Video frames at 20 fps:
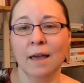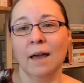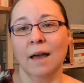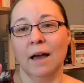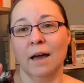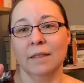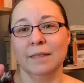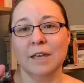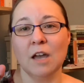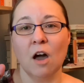
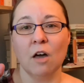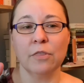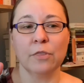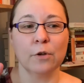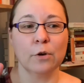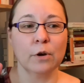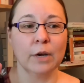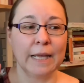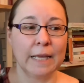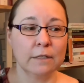The
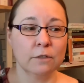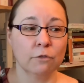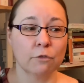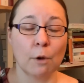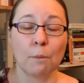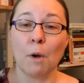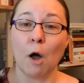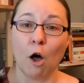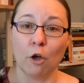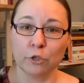author is
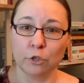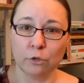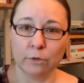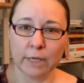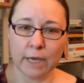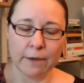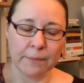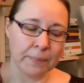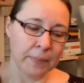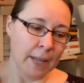from
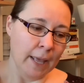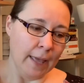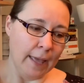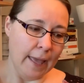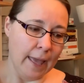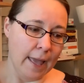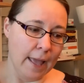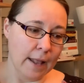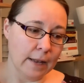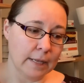Austria,
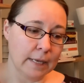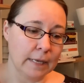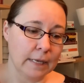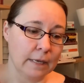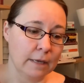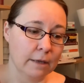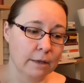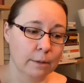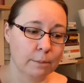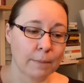and
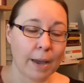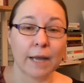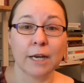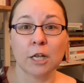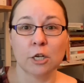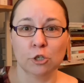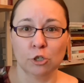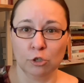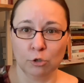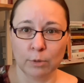he
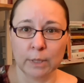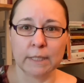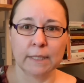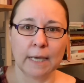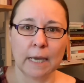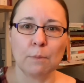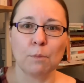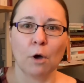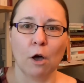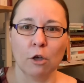managed to
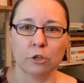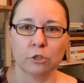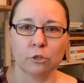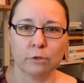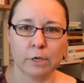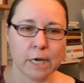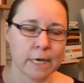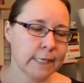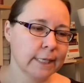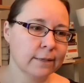escape
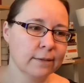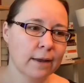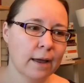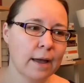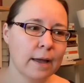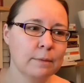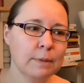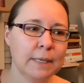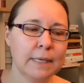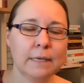Austria in
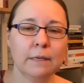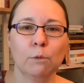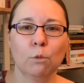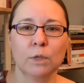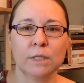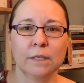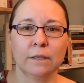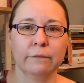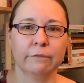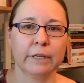time. He
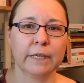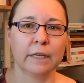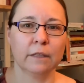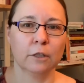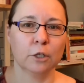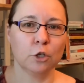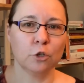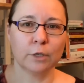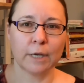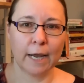was living in
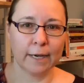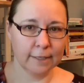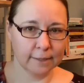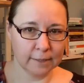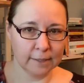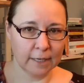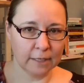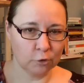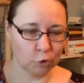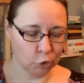the United
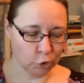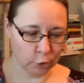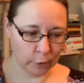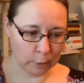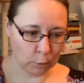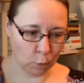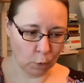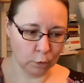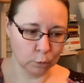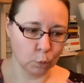States
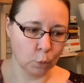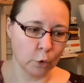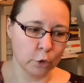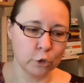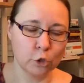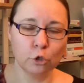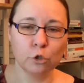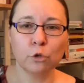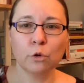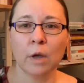during World War
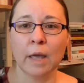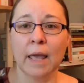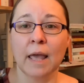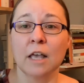II.